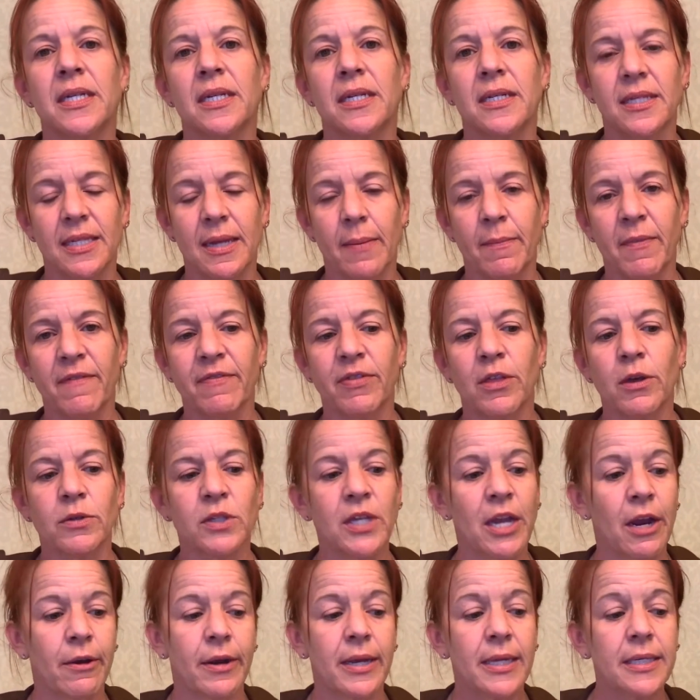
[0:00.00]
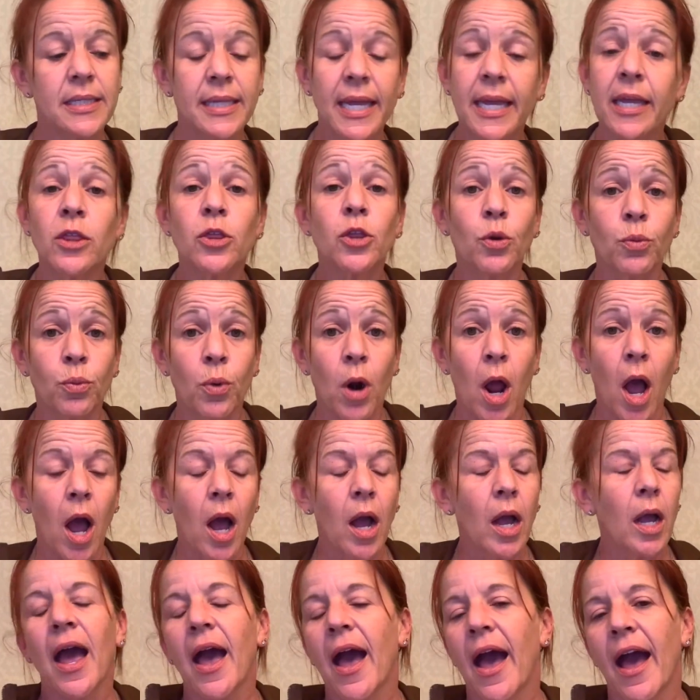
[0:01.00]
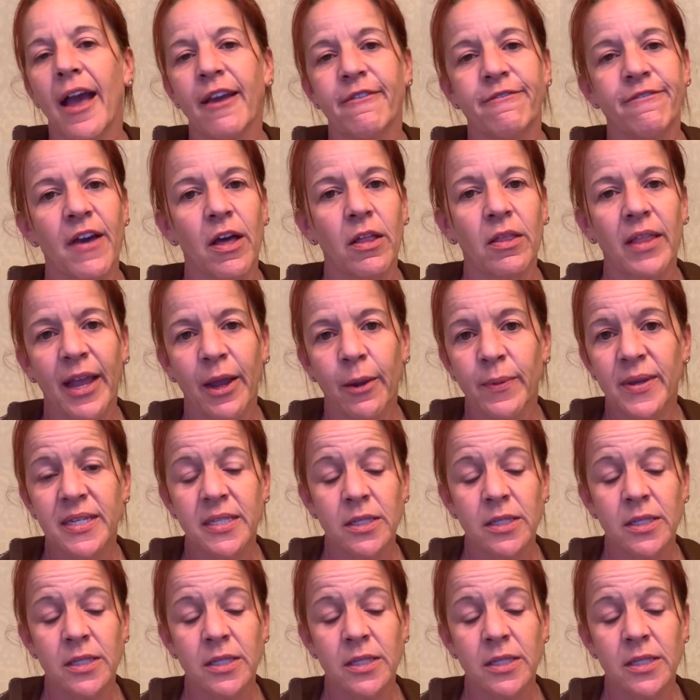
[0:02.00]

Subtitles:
some of those areas, like the rock. I felt like we